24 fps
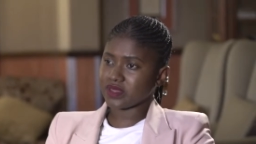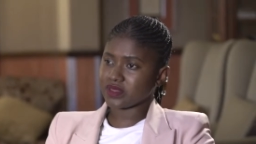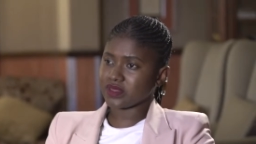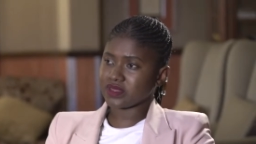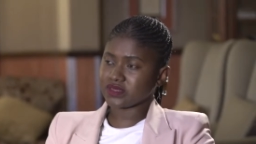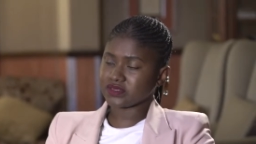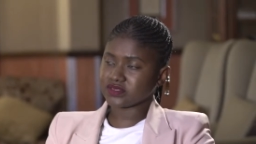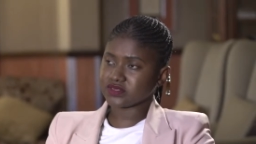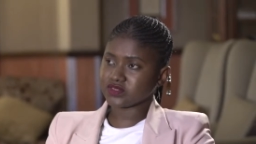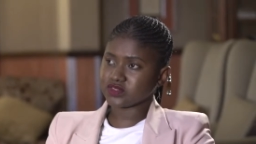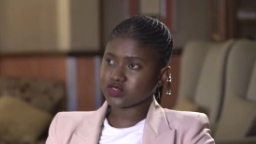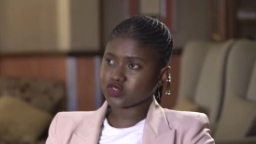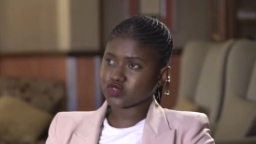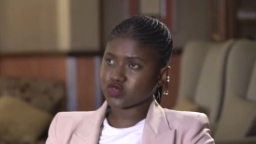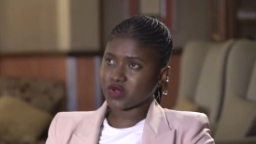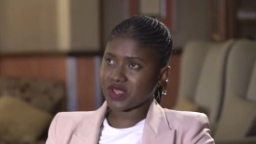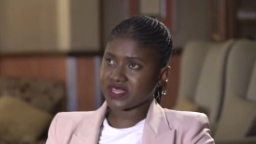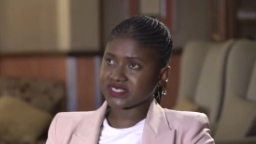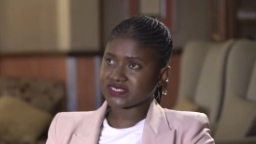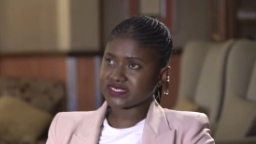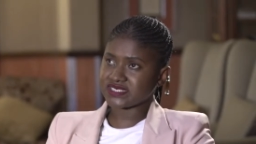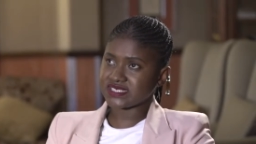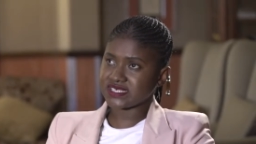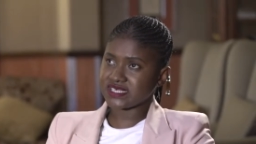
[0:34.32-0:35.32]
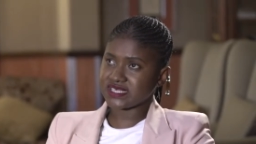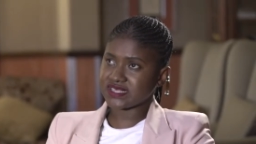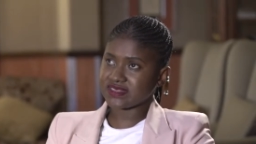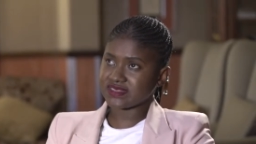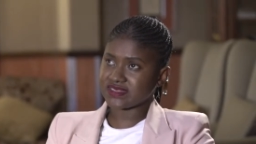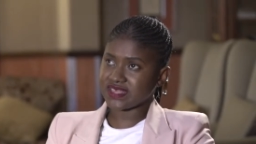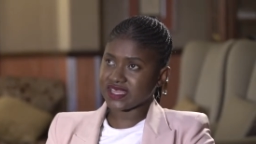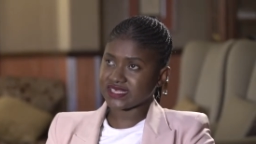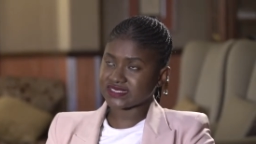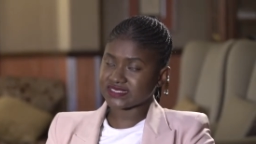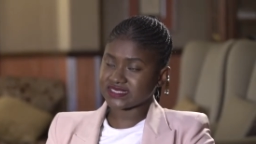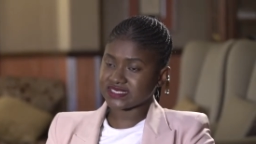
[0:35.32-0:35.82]
in
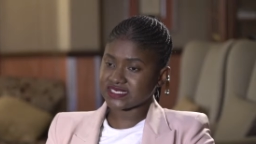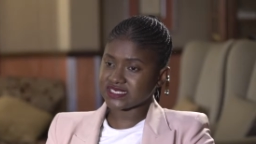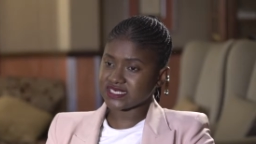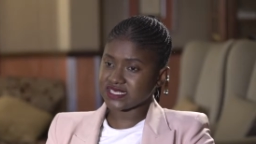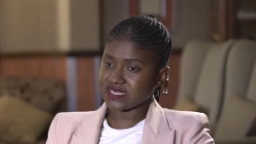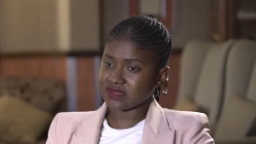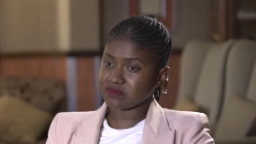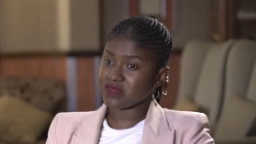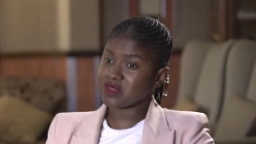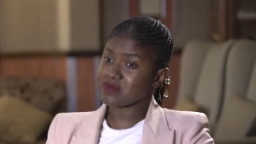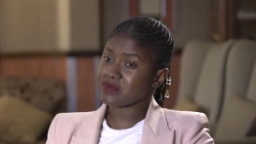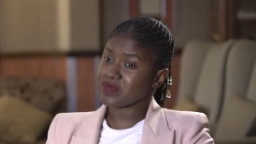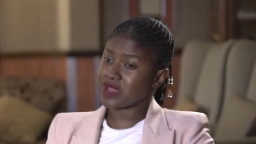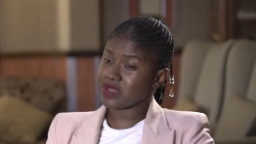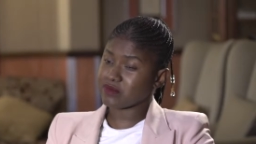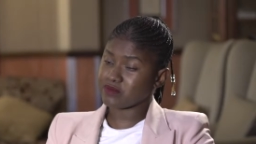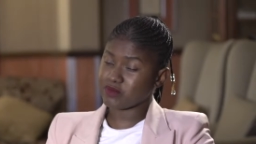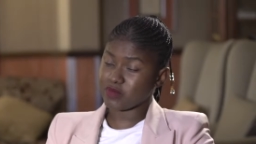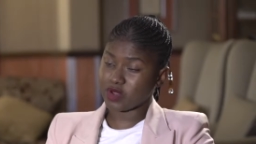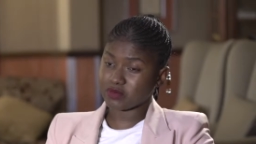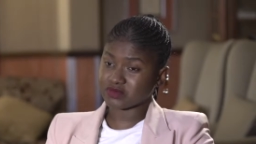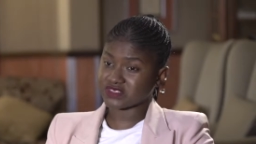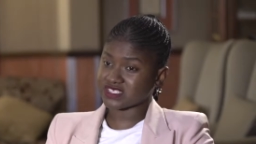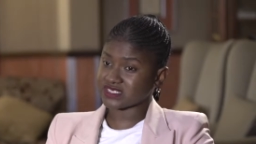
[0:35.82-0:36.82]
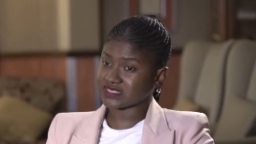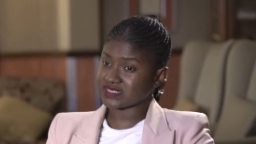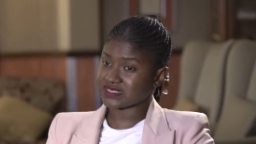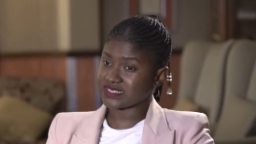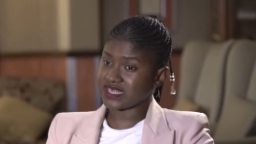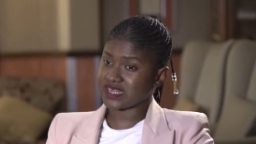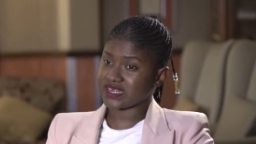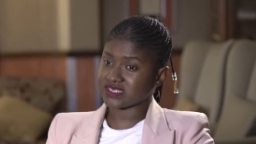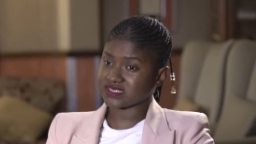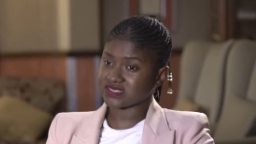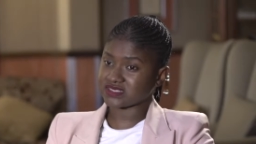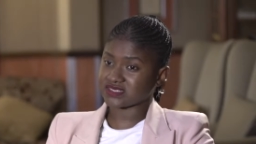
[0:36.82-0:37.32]
2013, minimum norms and
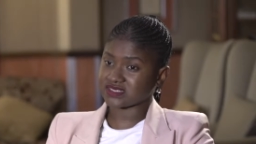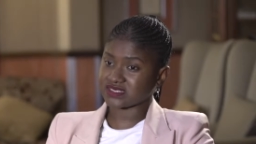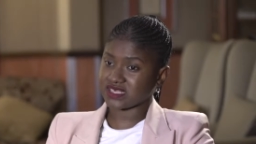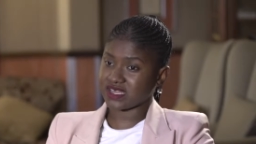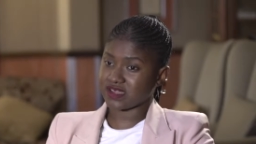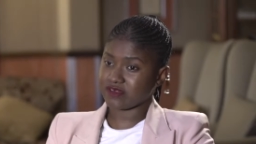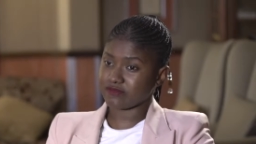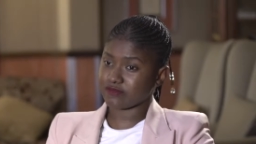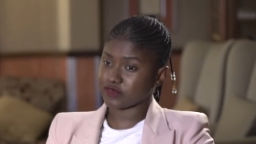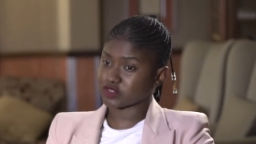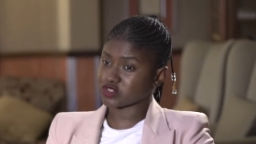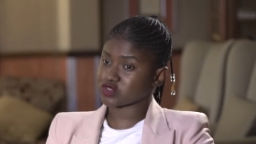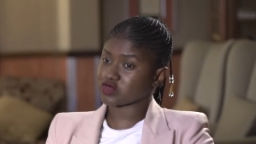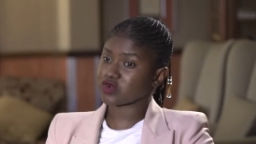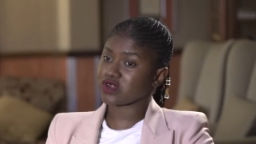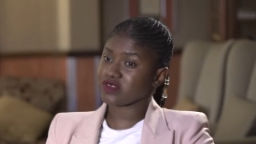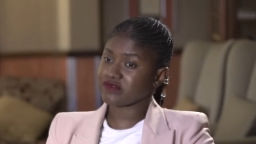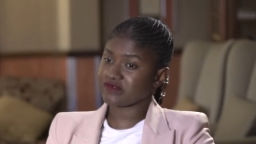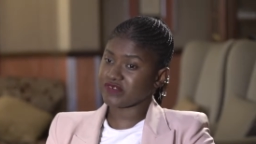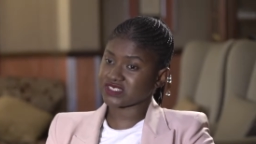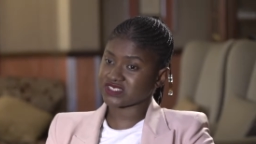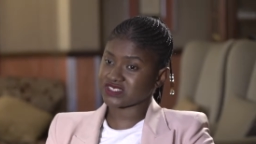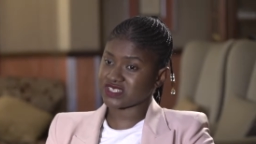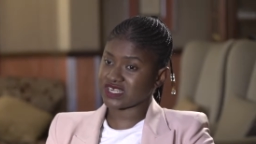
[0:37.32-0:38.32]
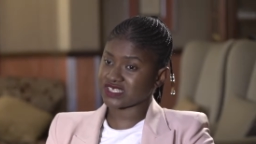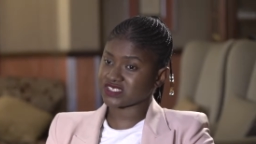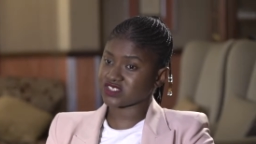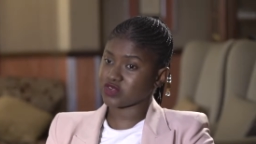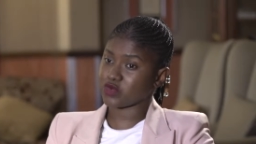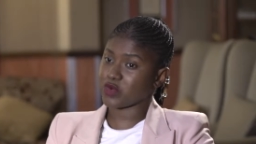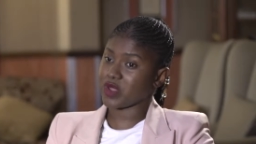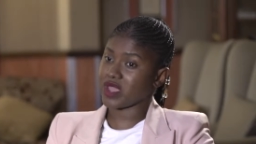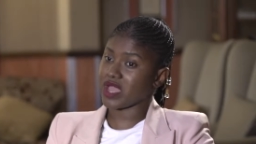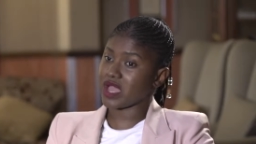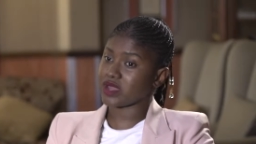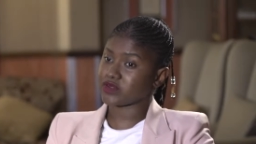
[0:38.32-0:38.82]
standards for school infrastructure
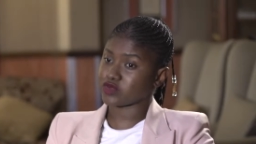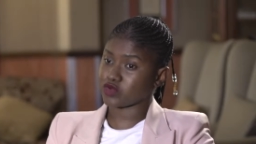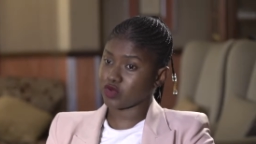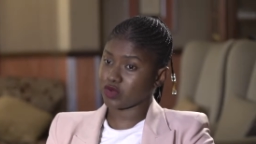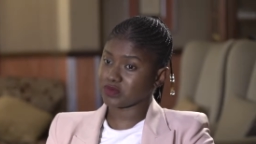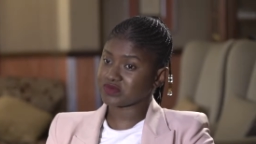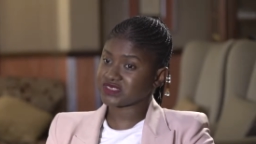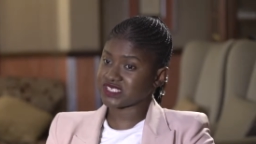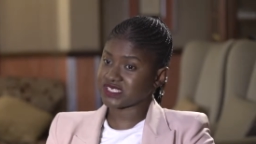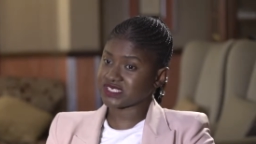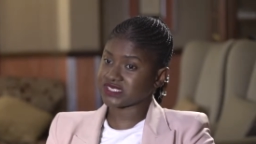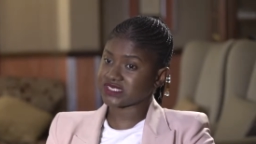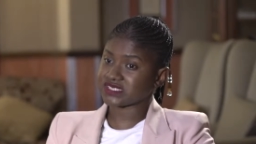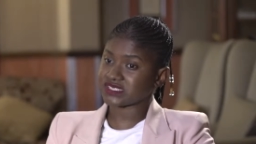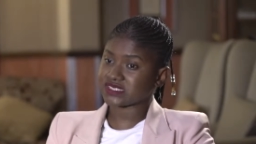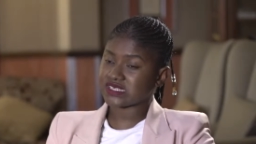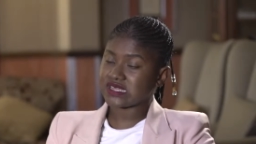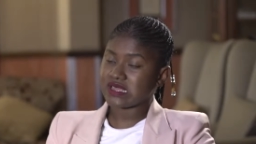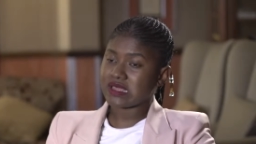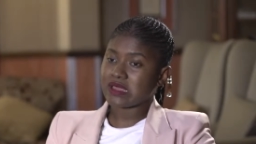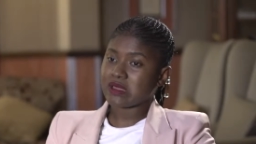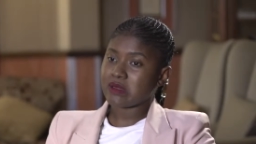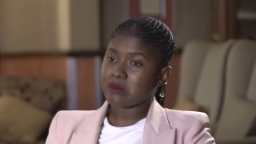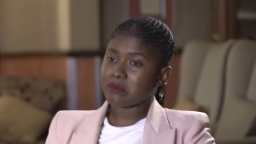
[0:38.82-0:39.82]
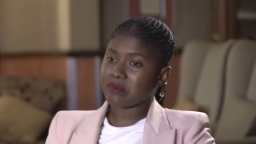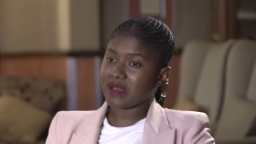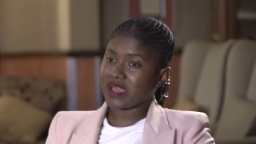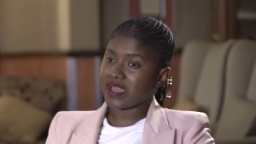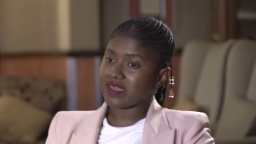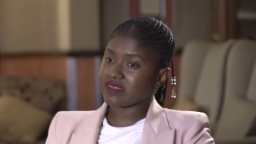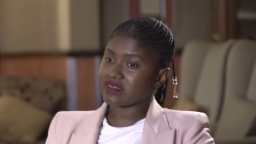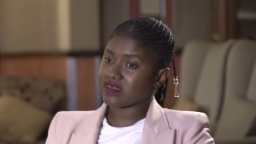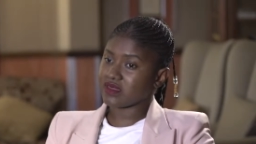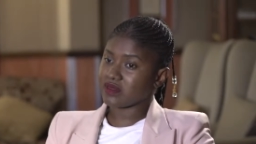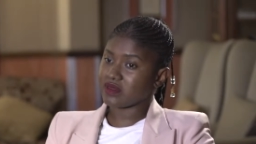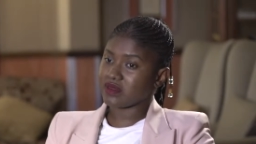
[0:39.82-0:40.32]
were adopted
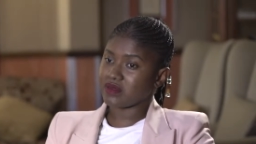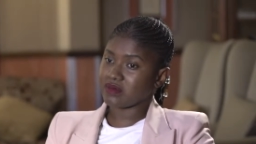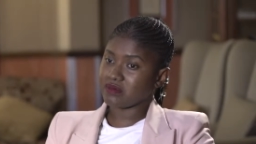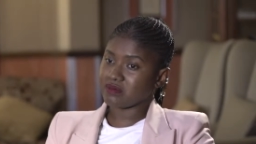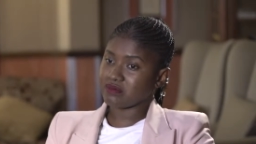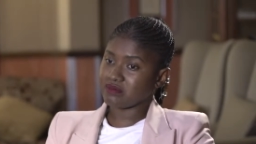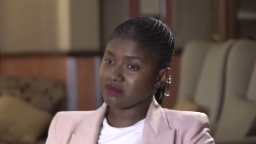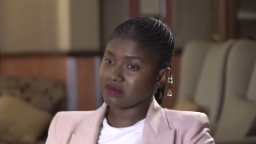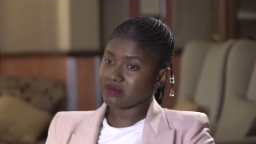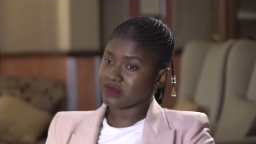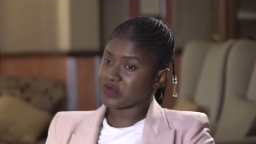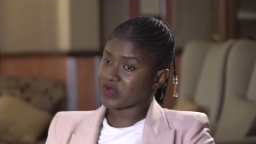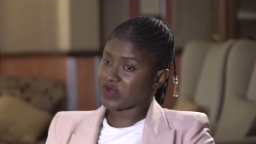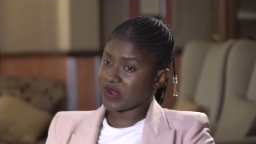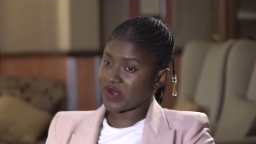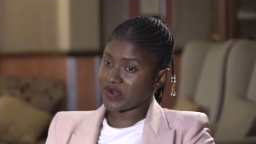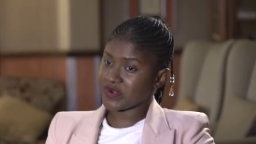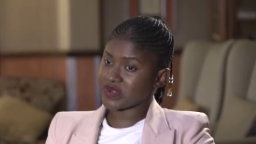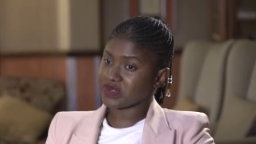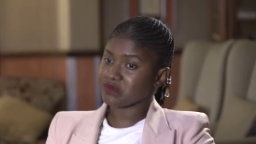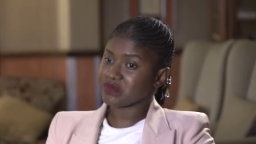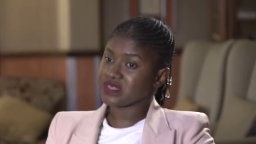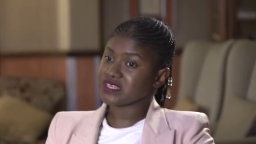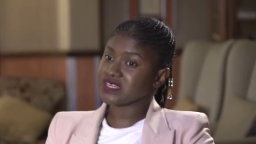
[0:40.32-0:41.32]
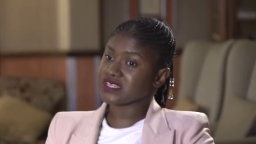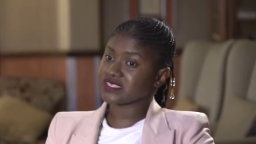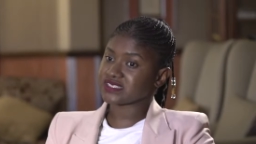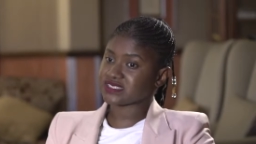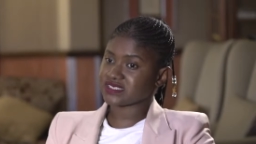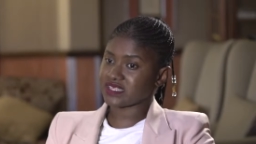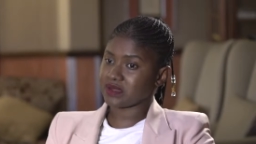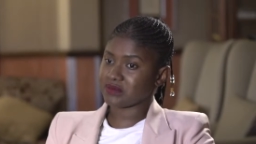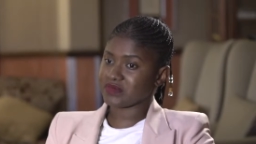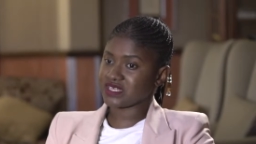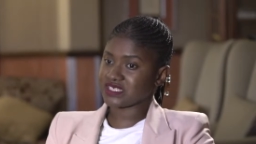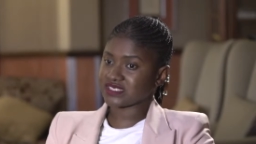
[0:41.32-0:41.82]
by the current
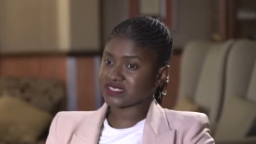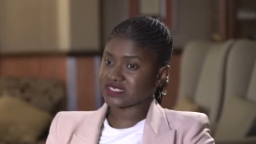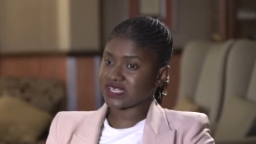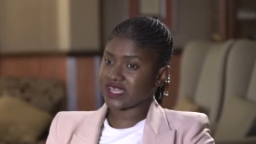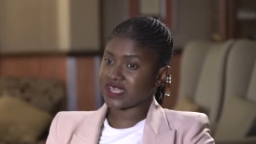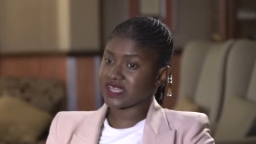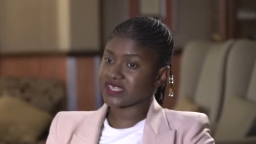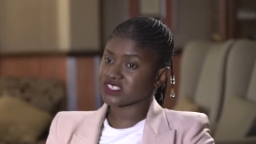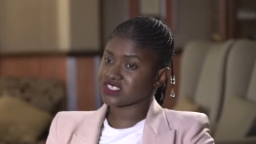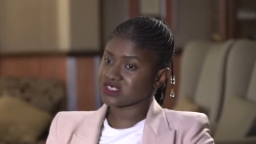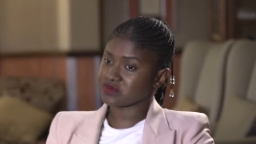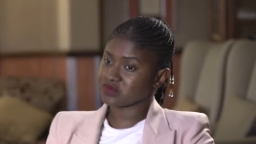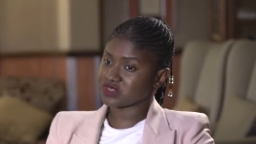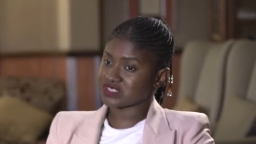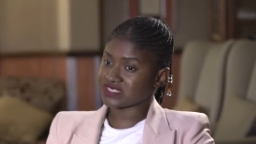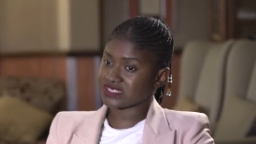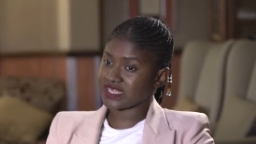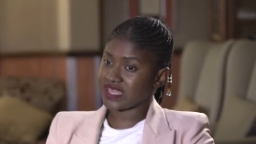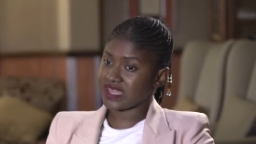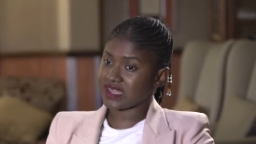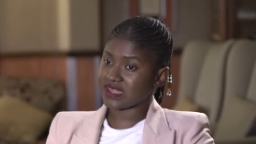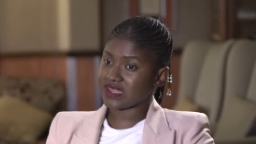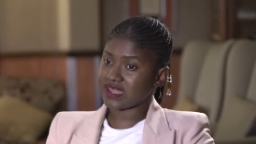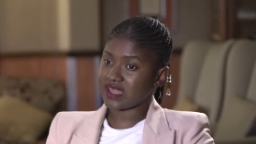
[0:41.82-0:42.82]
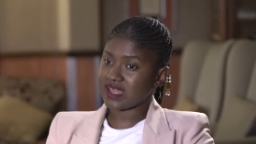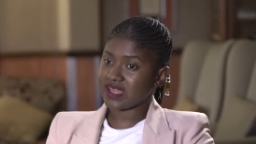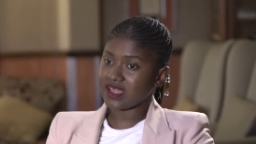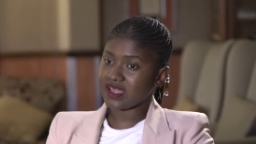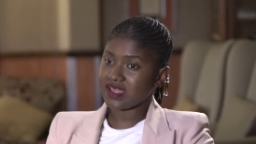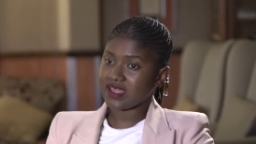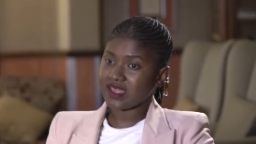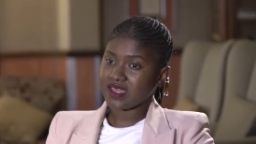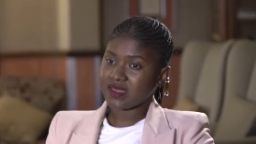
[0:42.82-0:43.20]
minister, Minister Angie Motshekga,